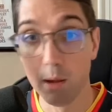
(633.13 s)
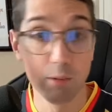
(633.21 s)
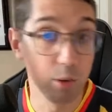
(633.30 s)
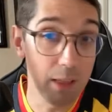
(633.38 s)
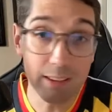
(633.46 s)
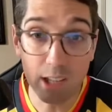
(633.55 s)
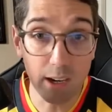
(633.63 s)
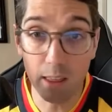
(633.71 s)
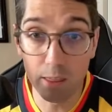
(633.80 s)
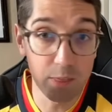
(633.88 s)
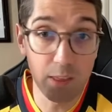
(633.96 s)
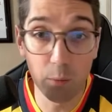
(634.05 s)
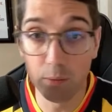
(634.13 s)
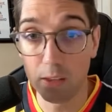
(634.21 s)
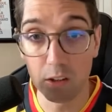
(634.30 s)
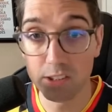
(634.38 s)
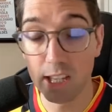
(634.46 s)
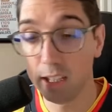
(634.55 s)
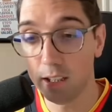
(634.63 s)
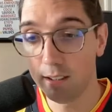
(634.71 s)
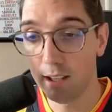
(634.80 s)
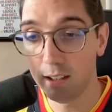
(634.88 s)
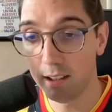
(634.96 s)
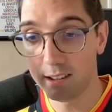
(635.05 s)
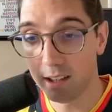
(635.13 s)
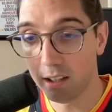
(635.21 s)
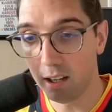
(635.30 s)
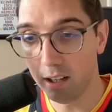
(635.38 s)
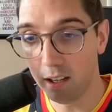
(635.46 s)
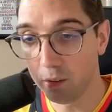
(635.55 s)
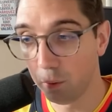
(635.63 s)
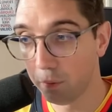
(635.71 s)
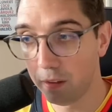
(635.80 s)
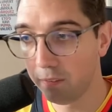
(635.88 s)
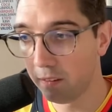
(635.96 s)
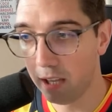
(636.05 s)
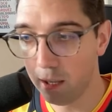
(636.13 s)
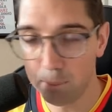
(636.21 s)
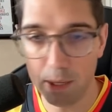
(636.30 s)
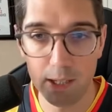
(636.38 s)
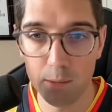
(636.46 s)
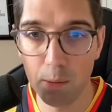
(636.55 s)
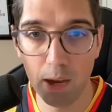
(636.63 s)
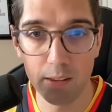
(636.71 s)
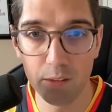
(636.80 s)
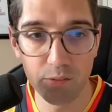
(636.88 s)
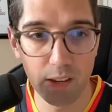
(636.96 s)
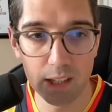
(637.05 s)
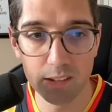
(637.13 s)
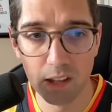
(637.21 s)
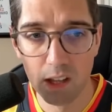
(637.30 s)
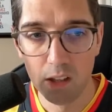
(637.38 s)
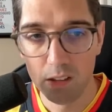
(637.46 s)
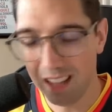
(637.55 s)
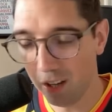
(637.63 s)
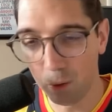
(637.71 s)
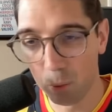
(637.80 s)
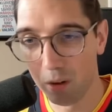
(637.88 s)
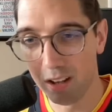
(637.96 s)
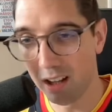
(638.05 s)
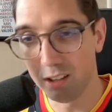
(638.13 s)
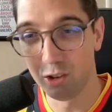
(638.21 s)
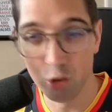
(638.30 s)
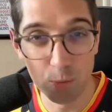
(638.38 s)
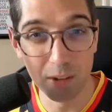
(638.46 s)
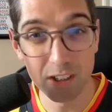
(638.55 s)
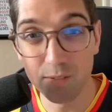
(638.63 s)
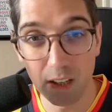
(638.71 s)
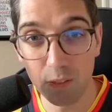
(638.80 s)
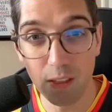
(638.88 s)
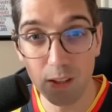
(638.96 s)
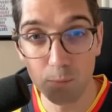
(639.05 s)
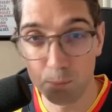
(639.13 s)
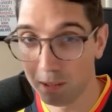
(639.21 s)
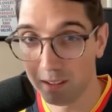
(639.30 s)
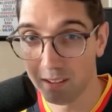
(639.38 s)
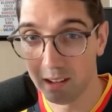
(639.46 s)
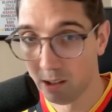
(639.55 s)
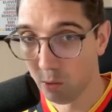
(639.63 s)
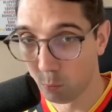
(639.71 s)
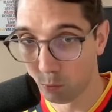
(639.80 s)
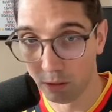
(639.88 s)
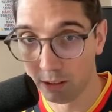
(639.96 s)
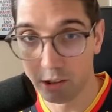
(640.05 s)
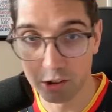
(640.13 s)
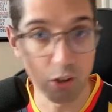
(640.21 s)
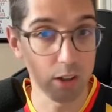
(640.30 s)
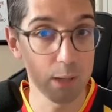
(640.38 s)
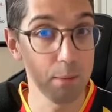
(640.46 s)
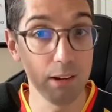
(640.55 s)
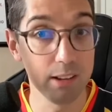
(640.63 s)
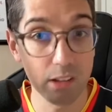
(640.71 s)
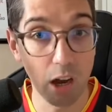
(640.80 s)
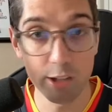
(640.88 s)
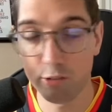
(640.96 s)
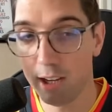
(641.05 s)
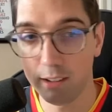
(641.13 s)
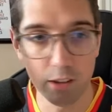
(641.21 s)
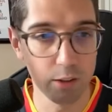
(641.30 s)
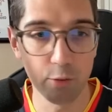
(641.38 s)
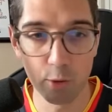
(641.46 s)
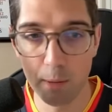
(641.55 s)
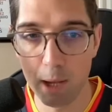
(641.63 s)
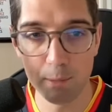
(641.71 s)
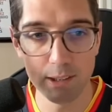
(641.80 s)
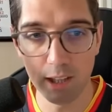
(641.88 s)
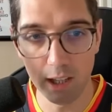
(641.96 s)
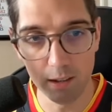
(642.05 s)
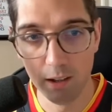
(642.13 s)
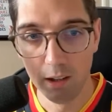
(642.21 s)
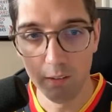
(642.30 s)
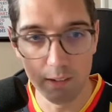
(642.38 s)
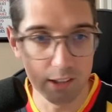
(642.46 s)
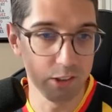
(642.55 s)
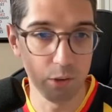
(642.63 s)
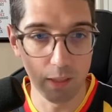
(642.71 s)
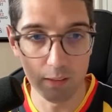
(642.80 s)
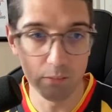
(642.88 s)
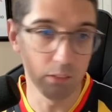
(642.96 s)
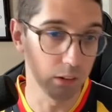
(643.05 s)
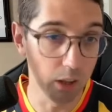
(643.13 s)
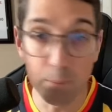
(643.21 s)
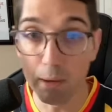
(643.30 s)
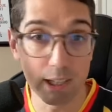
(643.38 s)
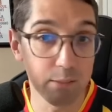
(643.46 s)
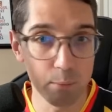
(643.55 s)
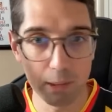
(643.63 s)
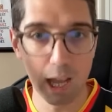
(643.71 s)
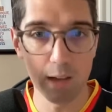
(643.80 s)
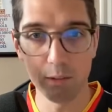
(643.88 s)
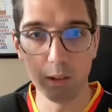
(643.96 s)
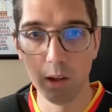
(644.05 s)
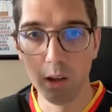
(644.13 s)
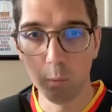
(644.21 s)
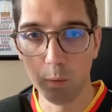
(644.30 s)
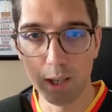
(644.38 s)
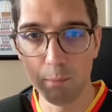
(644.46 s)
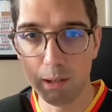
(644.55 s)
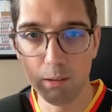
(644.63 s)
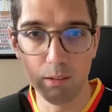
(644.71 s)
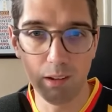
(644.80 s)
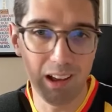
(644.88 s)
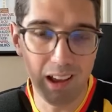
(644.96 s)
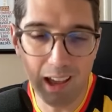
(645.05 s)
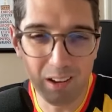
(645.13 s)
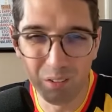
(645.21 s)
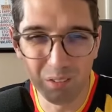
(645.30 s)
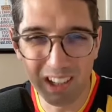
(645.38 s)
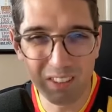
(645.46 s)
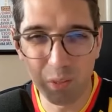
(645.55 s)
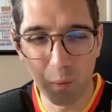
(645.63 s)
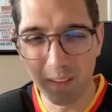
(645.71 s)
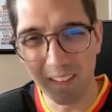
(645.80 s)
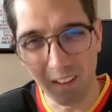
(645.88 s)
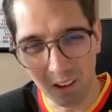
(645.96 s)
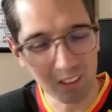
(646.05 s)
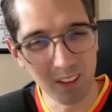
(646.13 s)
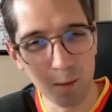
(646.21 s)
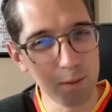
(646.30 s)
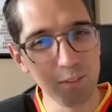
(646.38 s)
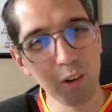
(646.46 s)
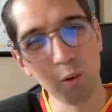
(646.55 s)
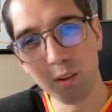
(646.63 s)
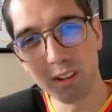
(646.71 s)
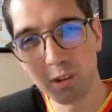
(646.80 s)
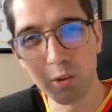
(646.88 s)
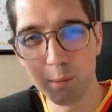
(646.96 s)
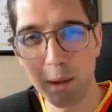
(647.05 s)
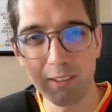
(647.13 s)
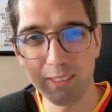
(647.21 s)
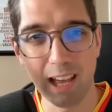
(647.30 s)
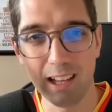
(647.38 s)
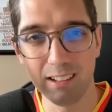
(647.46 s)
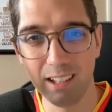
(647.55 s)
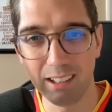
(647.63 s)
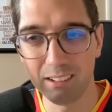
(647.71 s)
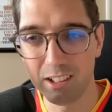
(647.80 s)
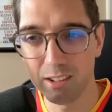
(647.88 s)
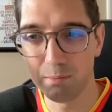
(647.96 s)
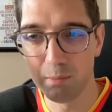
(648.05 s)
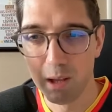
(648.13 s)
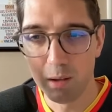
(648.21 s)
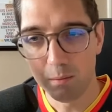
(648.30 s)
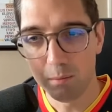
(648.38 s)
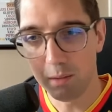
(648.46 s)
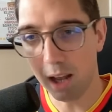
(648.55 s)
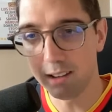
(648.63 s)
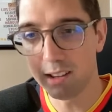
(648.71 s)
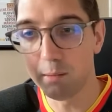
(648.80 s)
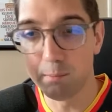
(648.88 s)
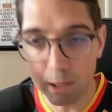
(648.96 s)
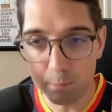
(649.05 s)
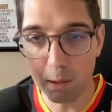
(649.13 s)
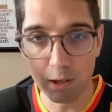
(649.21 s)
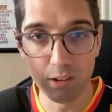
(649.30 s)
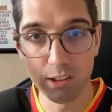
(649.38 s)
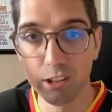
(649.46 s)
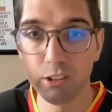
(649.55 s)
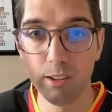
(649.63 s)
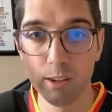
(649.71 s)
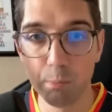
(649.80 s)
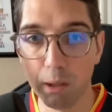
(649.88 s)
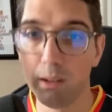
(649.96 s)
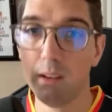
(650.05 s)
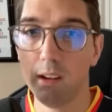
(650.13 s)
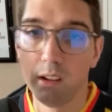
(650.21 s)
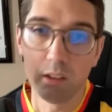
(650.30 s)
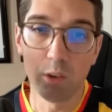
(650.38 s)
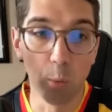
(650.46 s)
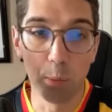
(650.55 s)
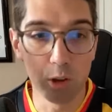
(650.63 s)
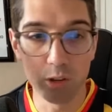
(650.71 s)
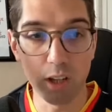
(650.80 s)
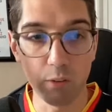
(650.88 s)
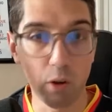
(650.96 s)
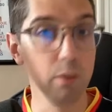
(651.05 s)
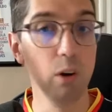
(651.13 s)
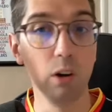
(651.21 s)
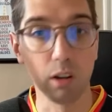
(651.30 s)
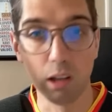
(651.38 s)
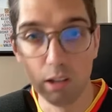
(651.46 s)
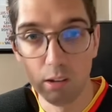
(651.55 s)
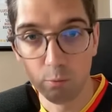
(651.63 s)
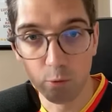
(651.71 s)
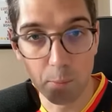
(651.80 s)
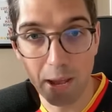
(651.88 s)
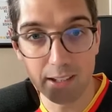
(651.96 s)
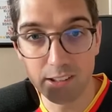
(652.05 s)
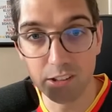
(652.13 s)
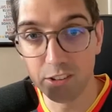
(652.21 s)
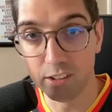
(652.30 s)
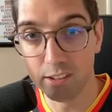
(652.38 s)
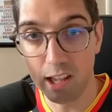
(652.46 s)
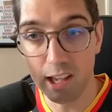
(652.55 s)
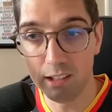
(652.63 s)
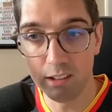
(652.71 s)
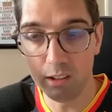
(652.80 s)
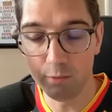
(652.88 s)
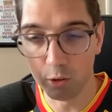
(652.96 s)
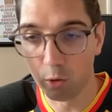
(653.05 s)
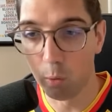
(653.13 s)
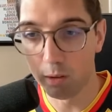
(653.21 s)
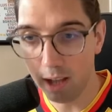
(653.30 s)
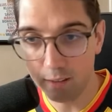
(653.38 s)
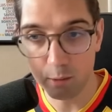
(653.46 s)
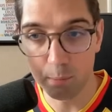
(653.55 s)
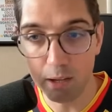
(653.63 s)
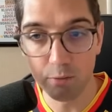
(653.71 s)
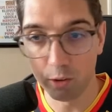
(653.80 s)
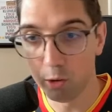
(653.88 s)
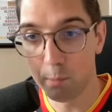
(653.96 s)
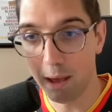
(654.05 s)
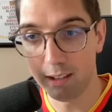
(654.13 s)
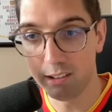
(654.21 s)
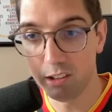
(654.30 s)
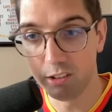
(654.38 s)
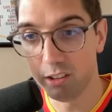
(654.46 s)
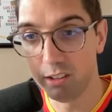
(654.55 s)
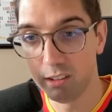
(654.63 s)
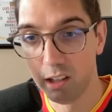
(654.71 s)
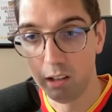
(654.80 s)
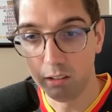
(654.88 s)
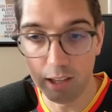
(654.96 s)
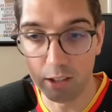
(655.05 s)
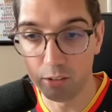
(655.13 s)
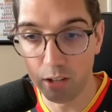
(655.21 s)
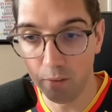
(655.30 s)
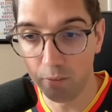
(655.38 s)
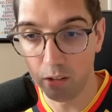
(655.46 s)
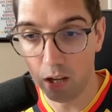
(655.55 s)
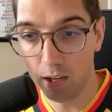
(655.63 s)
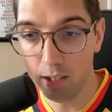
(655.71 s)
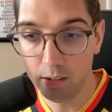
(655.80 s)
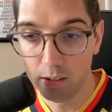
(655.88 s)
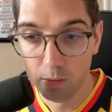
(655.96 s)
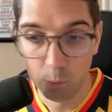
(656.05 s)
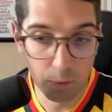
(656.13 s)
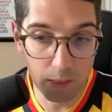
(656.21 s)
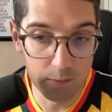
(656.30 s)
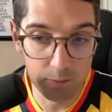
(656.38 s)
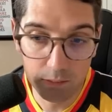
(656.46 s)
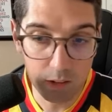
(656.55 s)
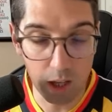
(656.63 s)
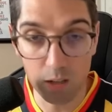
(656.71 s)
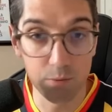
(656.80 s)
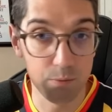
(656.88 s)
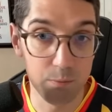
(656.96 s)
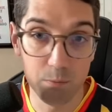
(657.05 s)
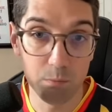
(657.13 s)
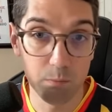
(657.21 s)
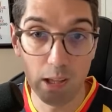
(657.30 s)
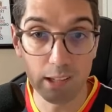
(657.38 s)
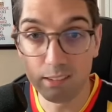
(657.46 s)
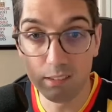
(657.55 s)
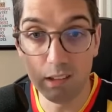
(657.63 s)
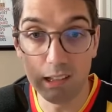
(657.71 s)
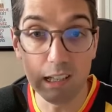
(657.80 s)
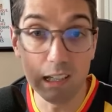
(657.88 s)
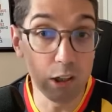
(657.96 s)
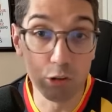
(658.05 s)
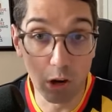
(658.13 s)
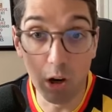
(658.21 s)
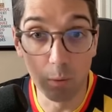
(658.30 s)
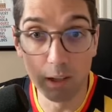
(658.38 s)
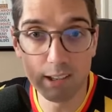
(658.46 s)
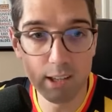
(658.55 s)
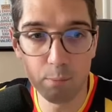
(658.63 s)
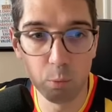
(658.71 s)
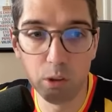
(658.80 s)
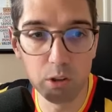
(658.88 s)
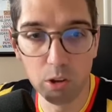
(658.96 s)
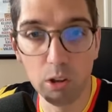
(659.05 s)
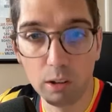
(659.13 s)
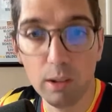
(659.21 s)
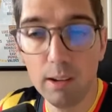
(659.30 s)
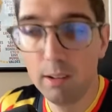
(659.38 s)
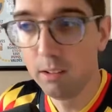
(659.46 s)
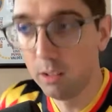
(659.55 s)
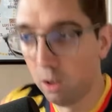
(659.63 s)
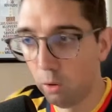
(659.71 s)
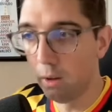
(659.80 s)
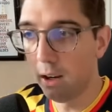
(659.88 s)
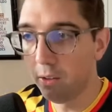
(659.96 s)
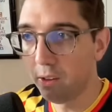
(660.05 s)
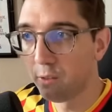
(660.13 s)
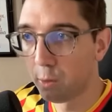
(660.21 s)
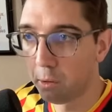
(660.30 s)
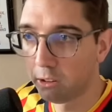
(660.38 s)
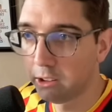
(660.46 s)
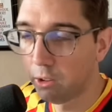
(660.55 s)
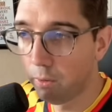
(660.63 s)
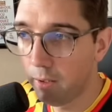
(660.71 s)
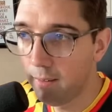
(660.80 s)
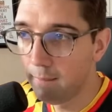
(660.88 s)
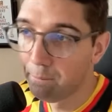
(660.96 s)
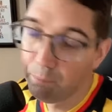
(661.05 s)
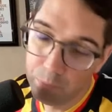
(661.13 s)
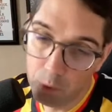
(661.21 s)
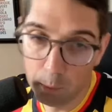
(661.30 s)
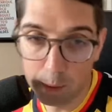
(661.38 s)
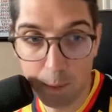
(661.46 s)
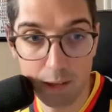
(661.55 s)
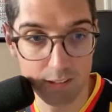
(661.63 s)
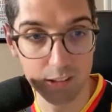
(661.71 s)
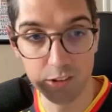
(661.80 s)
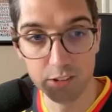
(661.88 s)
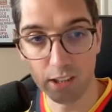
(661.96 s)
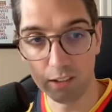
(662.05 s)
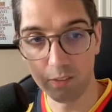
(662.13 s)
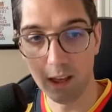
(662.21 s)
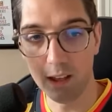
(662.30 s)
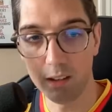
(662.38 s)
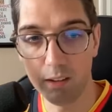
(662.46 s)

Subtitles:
So that's kind of the thing with Ter Stegen. As I said, I don't think the campaign by the fans, not only would it not do much of anything, because we're really just talking about his contract and deferred payments and the issue that the club might even be having with him. And I don't like the way that our club even goes about that. Like, just not saying make better decisions, but don't put yourself on the hook for bad decisions. And if you're going to have to pay for those bad decisions later down the line, well, then kind of eat crow and accept what you took, And I think for Barcelona, don't make bad decisions like that.